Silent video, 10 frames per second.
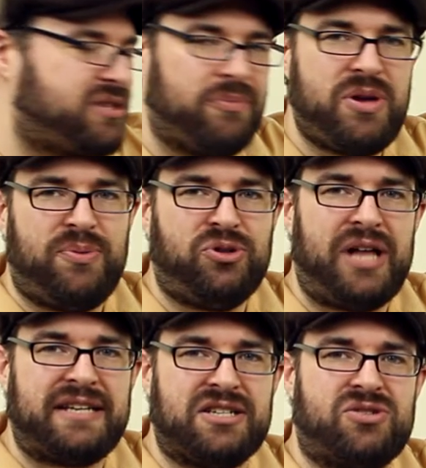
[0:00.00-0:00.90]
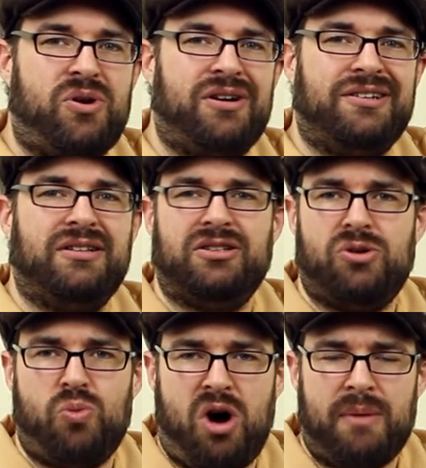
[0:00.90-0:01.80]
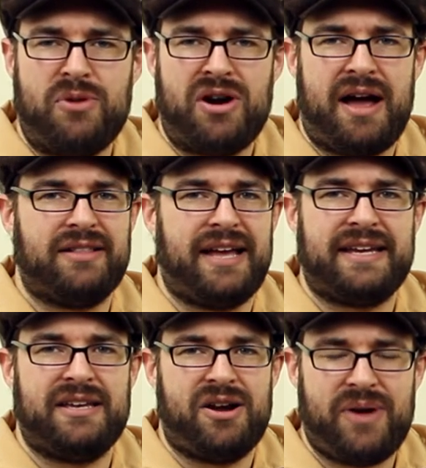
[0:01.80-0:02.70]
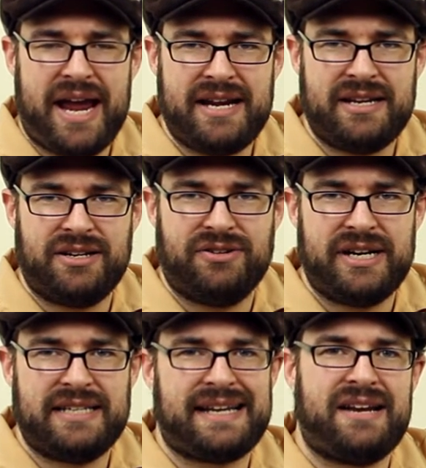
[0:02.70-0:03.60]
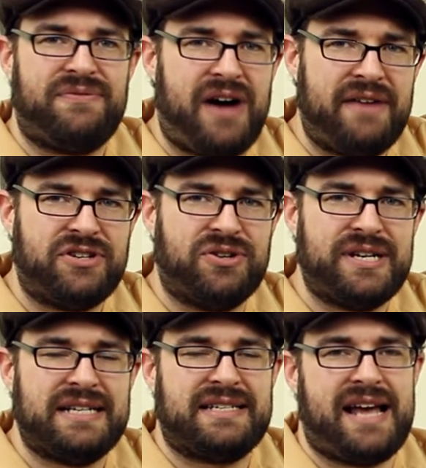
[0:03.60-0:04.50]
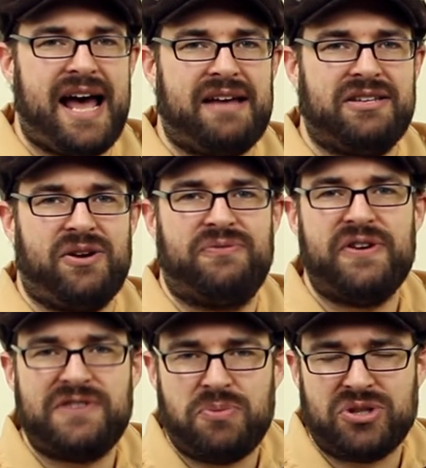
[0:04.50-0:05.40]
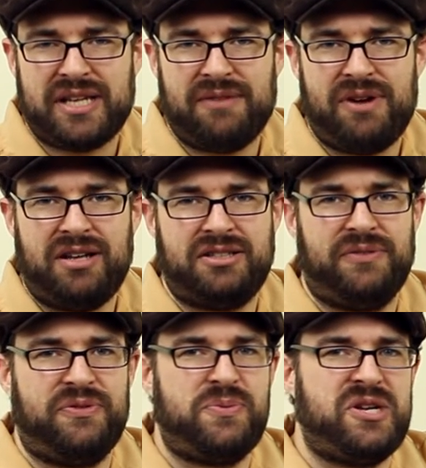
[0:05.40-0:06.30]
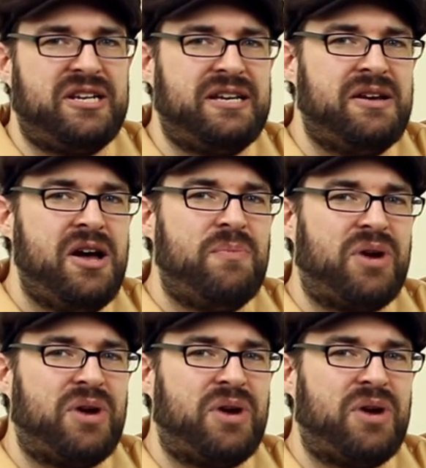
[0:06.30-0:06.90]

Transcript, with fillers: some people like to store it a little warmer at like, you know, 80 degrees, 85 degrees at, you know, 50% relative humidity.